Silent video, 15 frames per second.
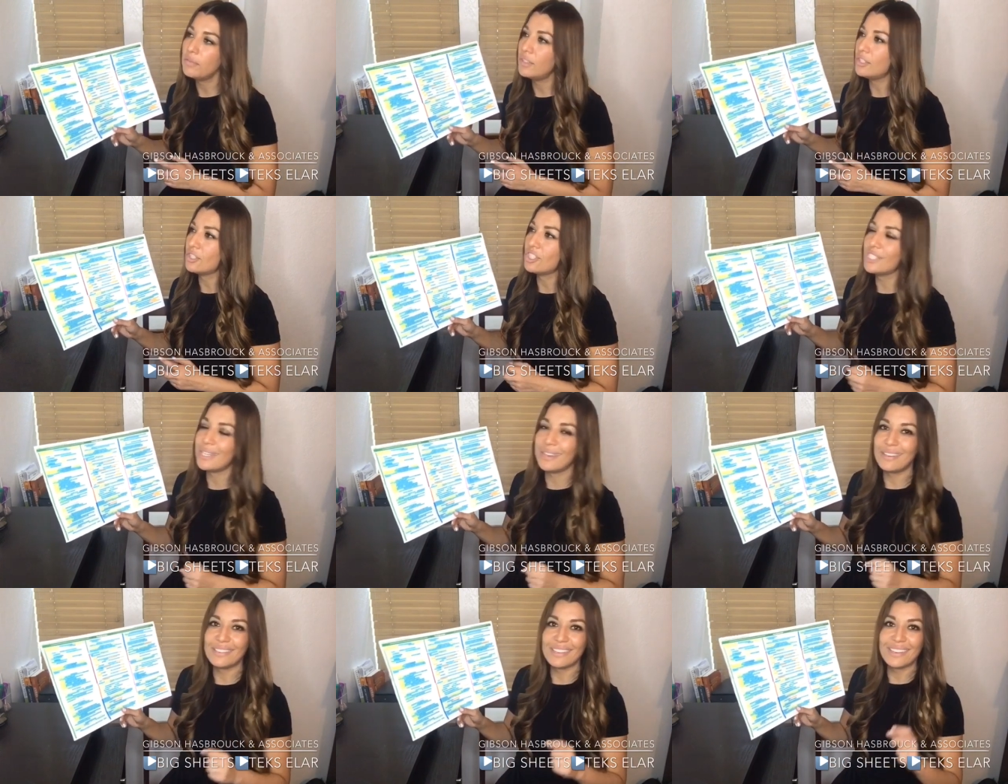
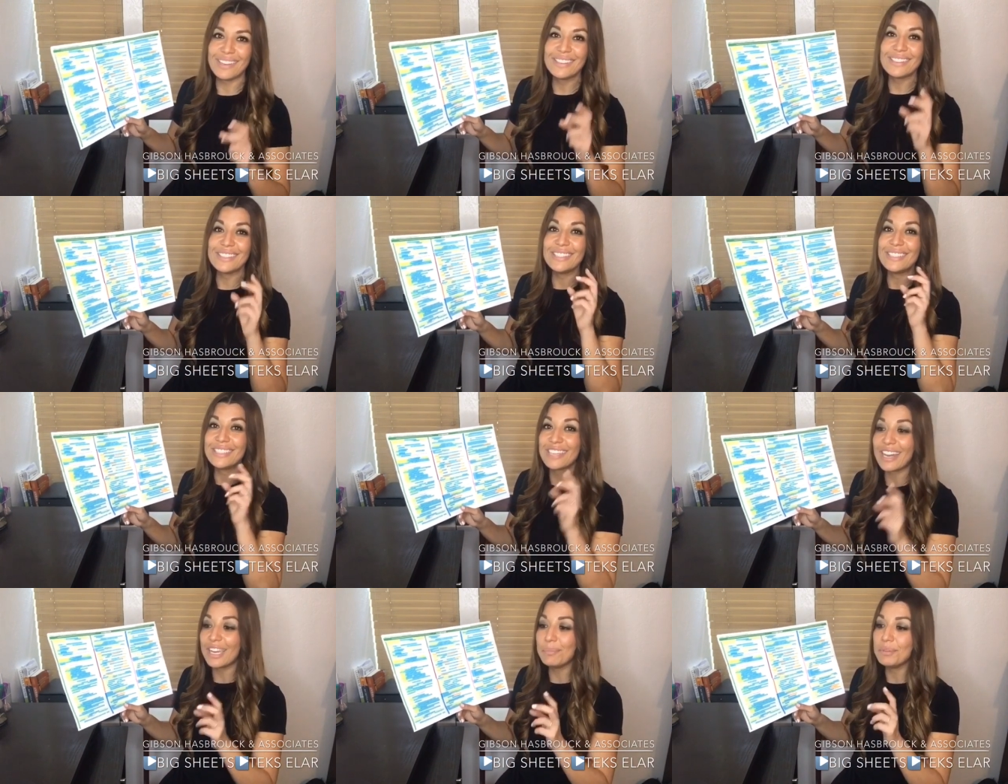understanding, it's the
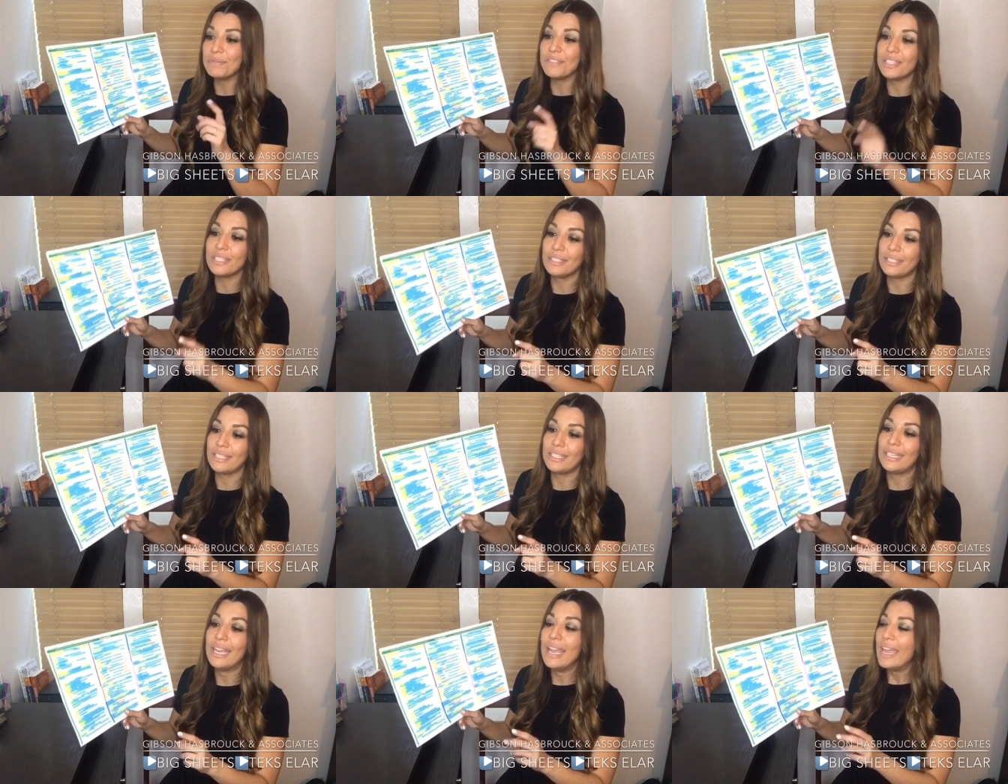type of thinking.